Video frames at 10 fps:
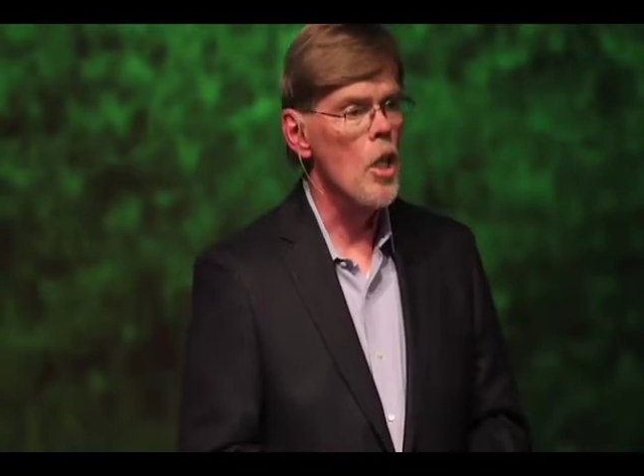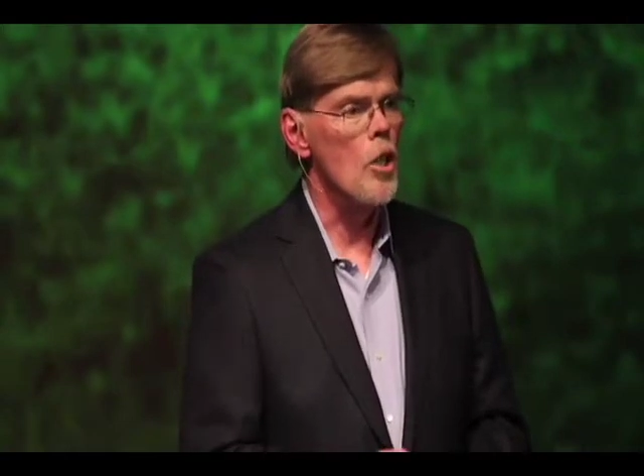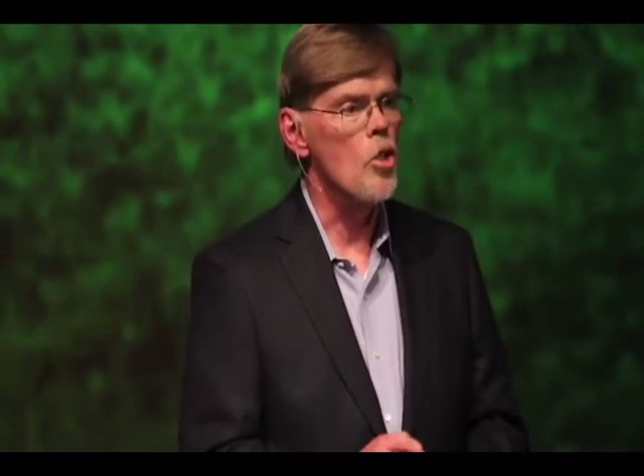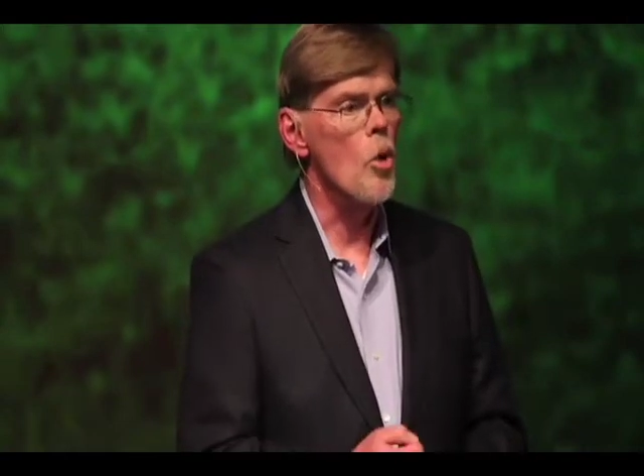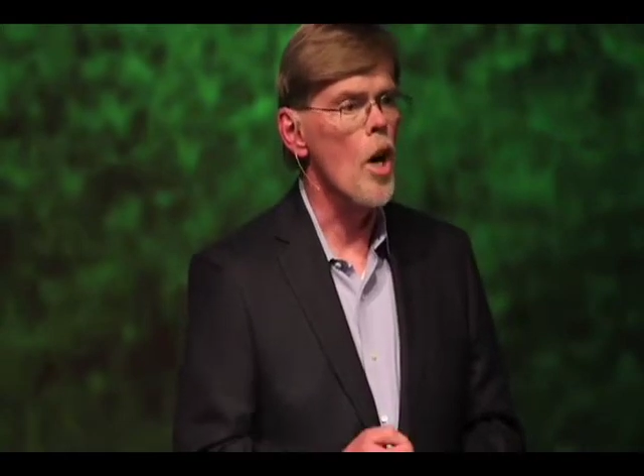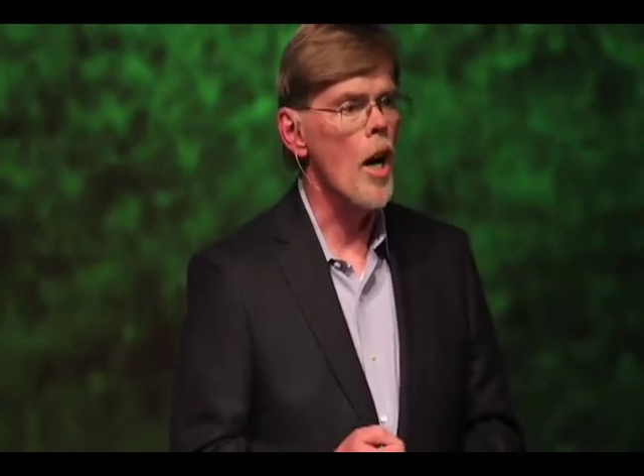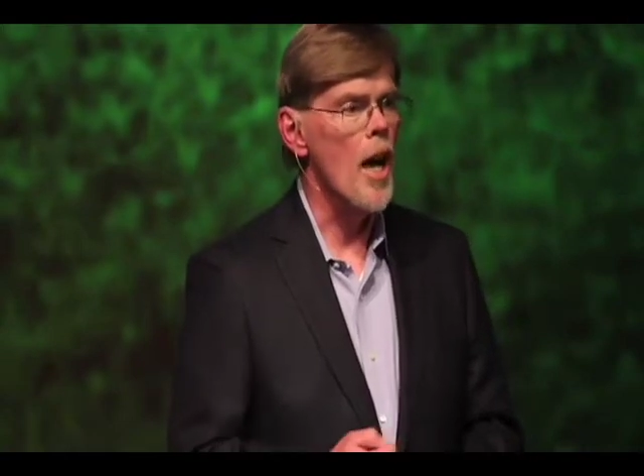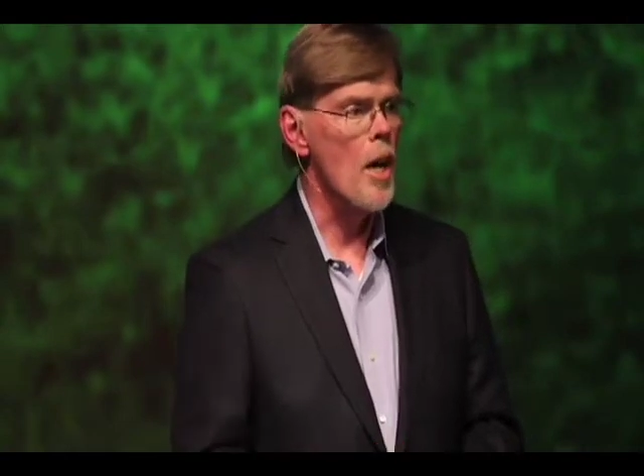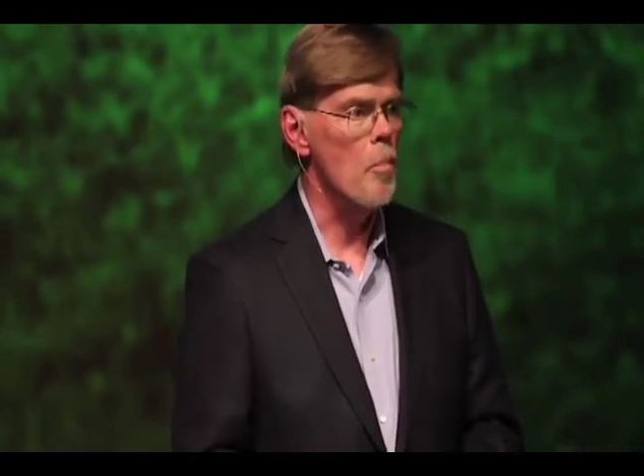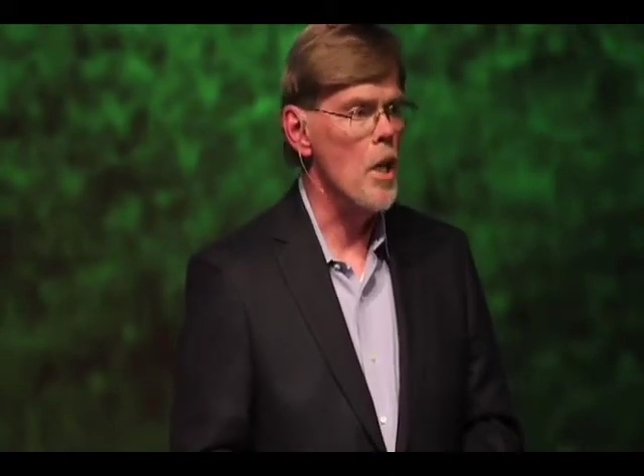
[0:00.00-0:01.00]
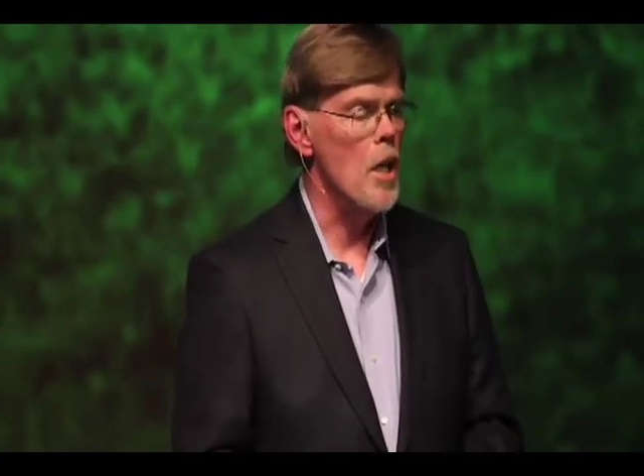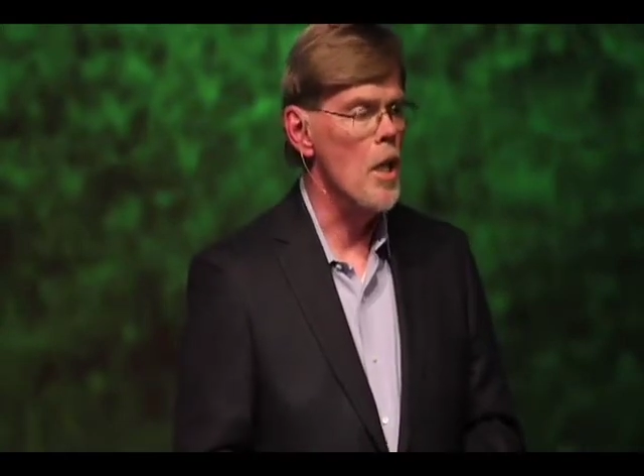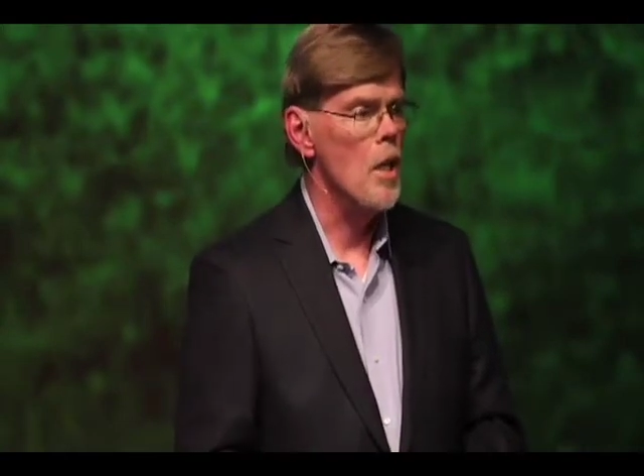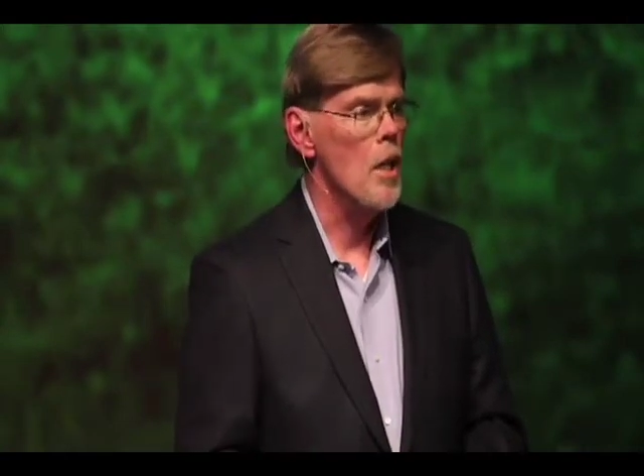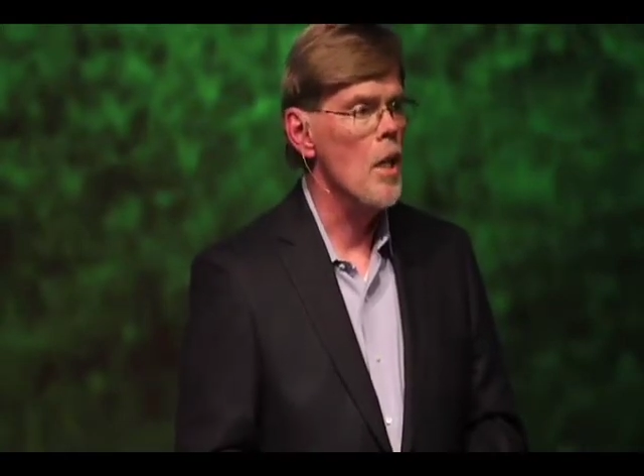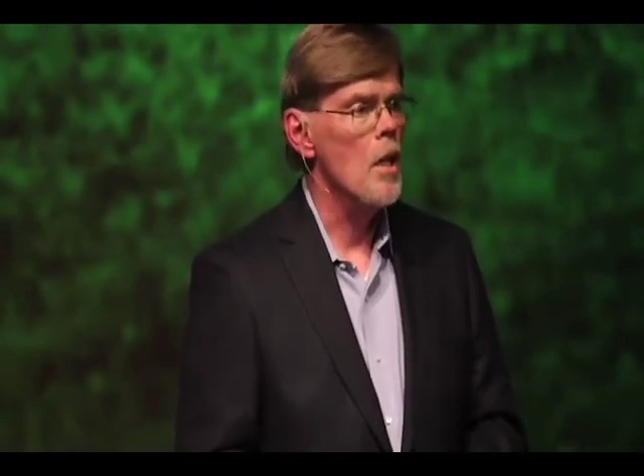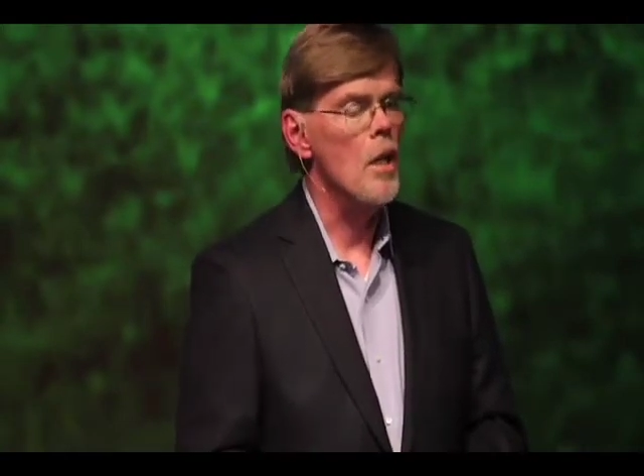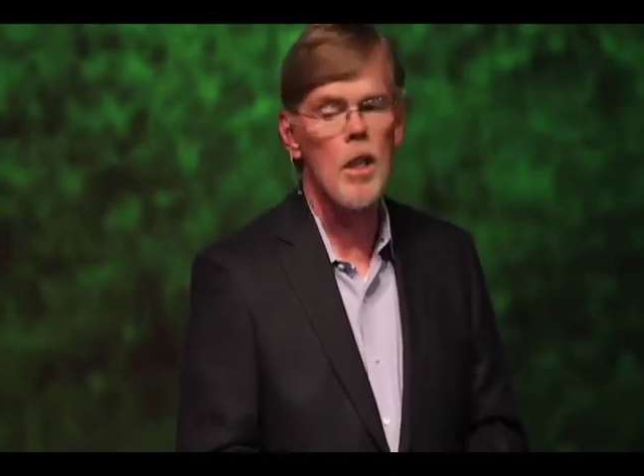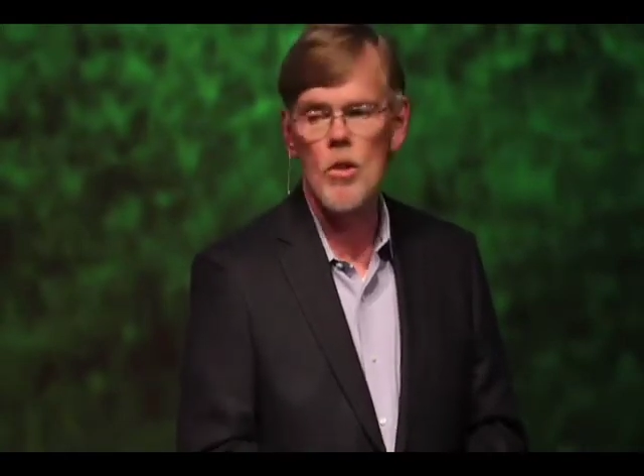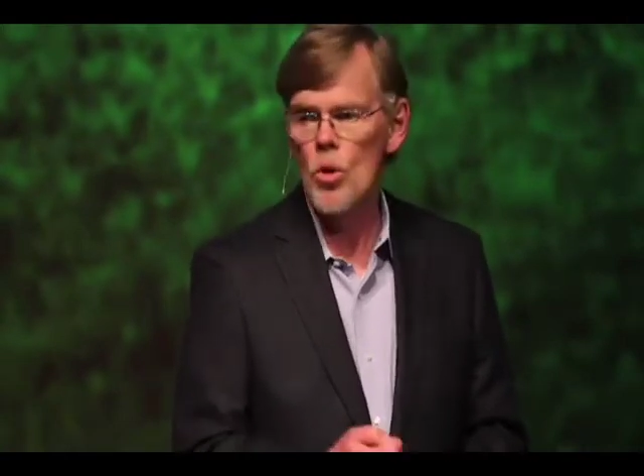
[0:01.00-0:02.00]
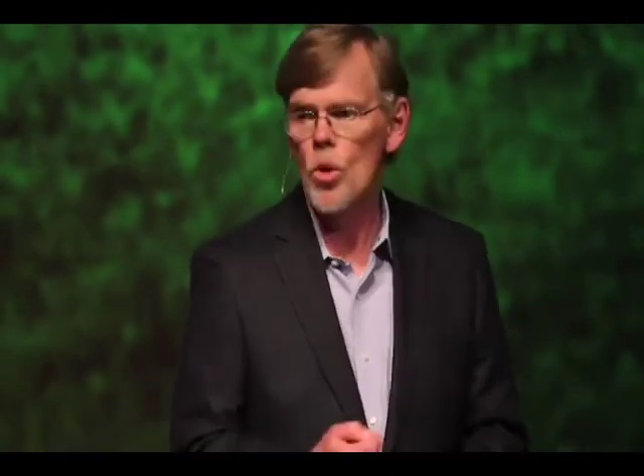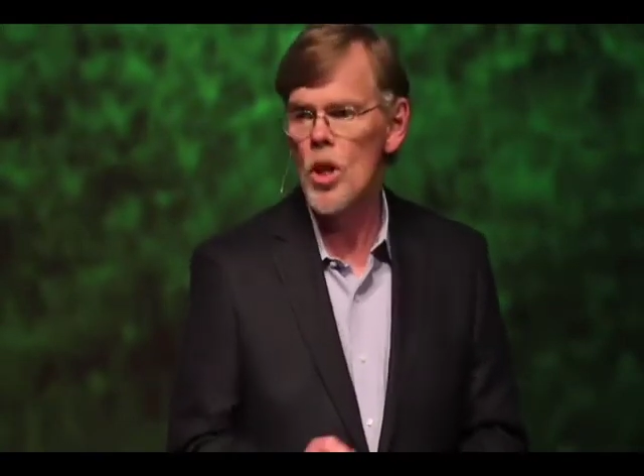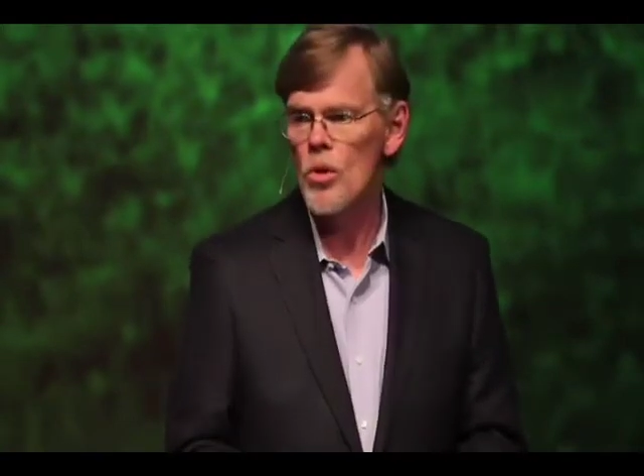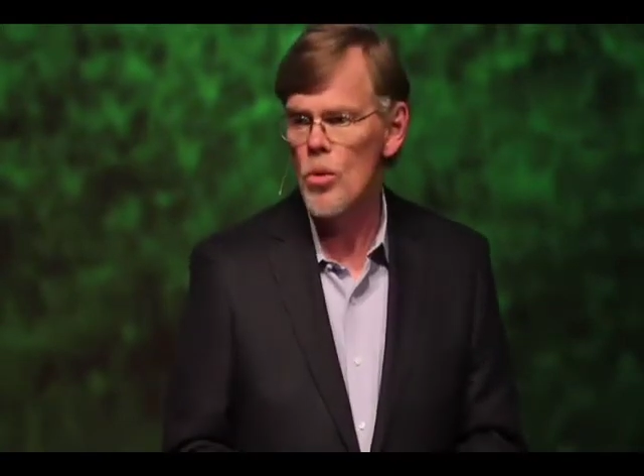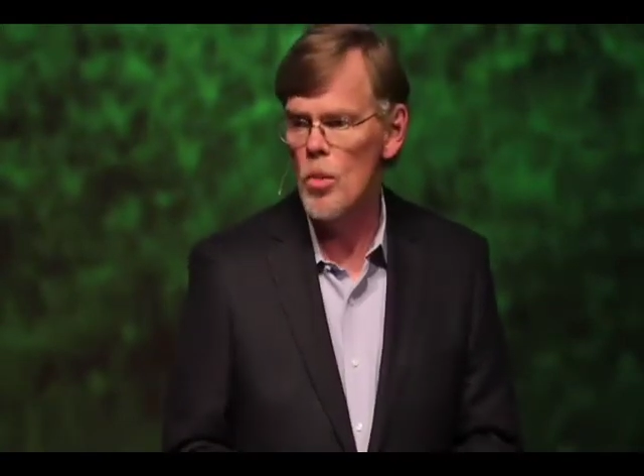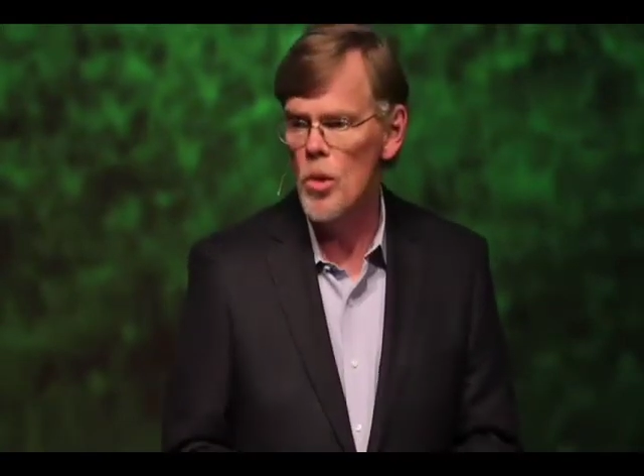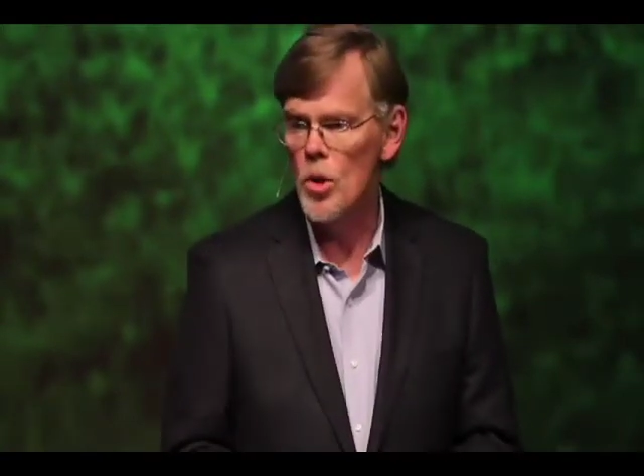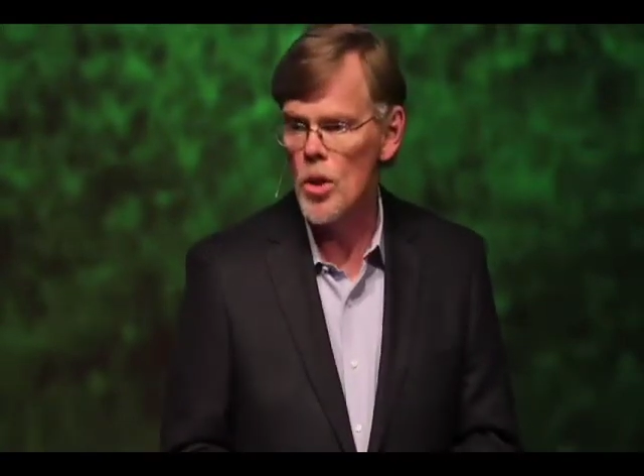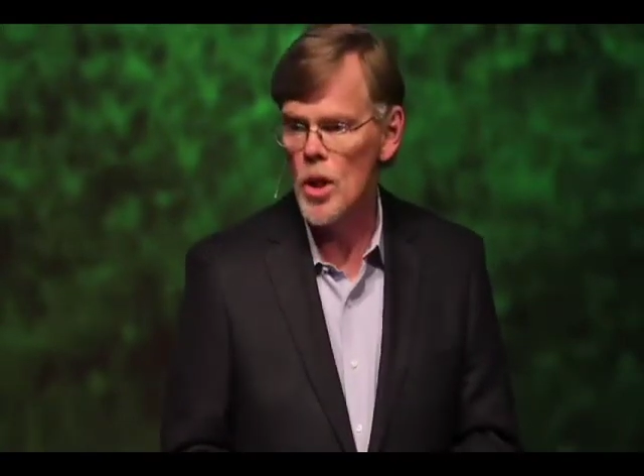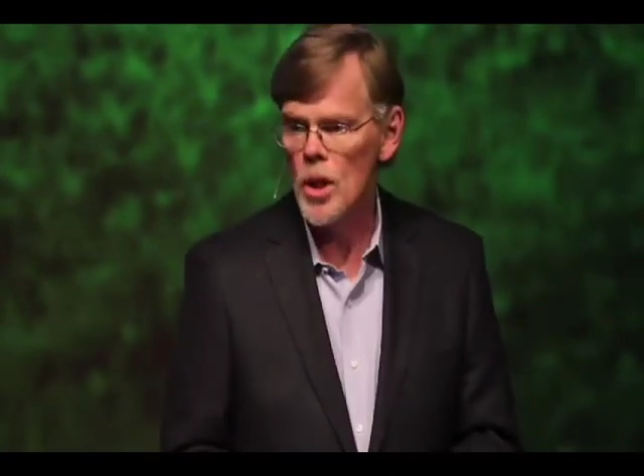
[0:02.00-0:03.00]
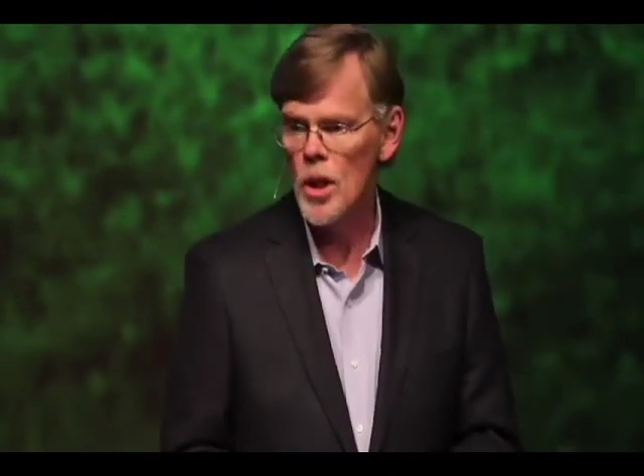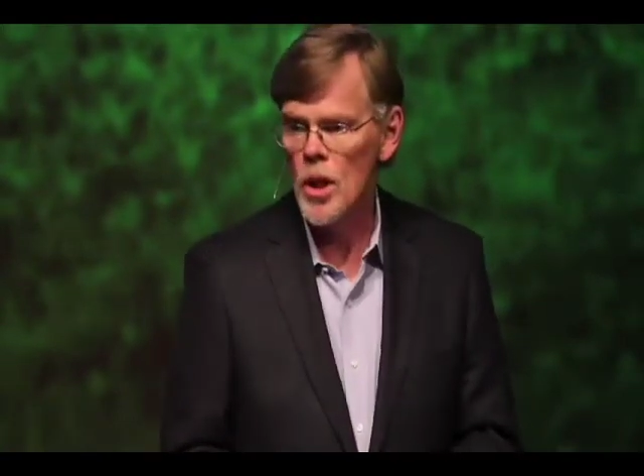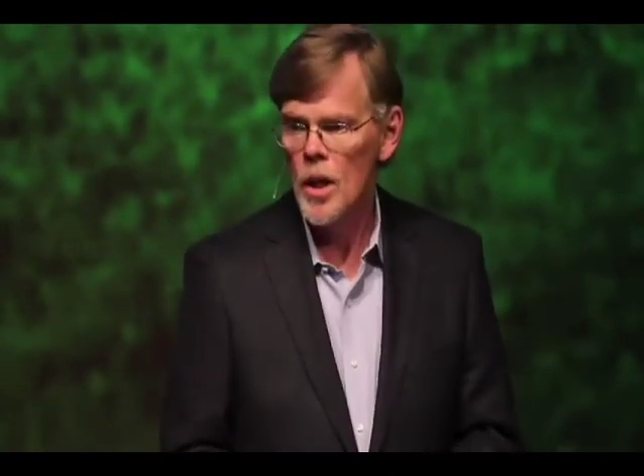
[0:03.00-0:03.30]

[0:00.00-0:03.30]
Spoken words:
kids who are happy, kids who contribute.